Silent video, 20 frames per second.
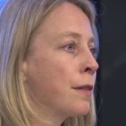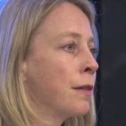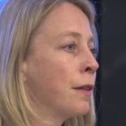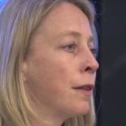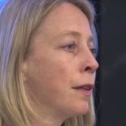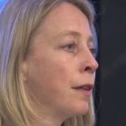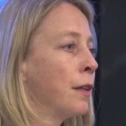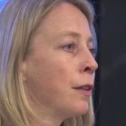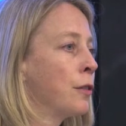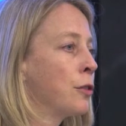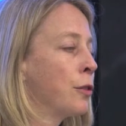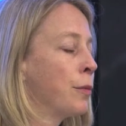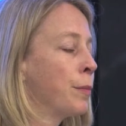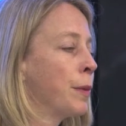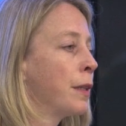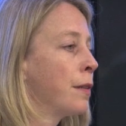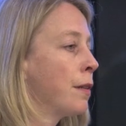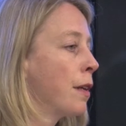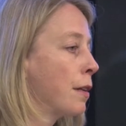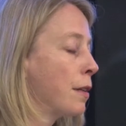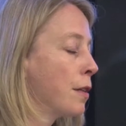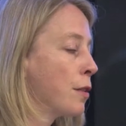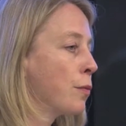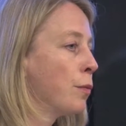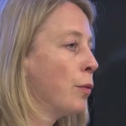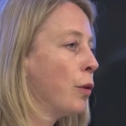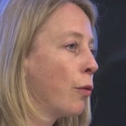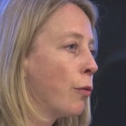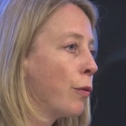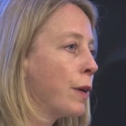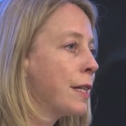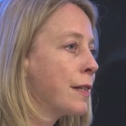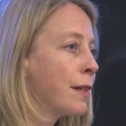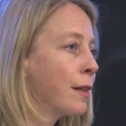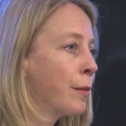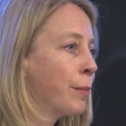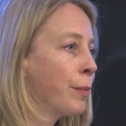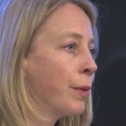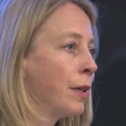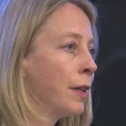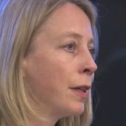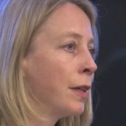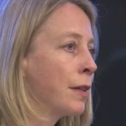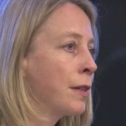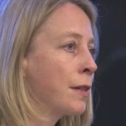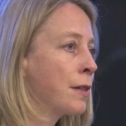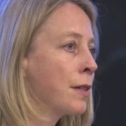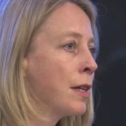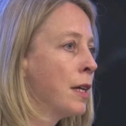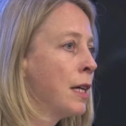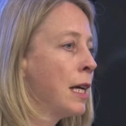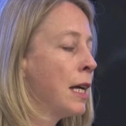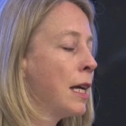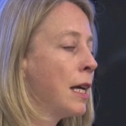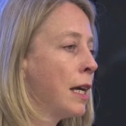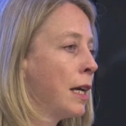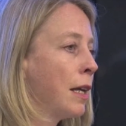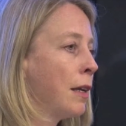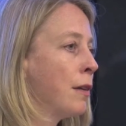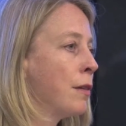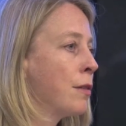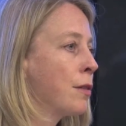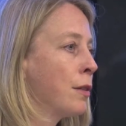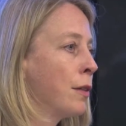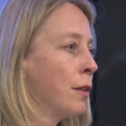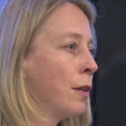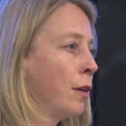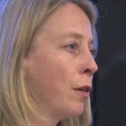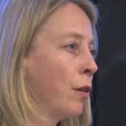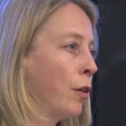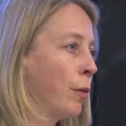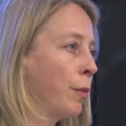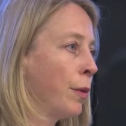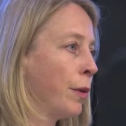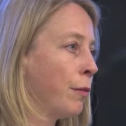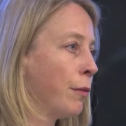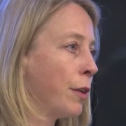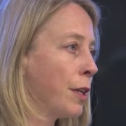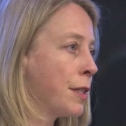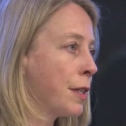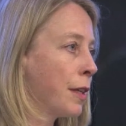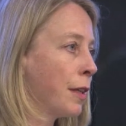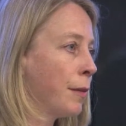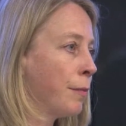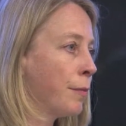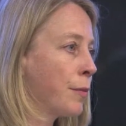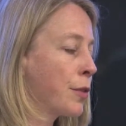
that is more retail parks and urban retail.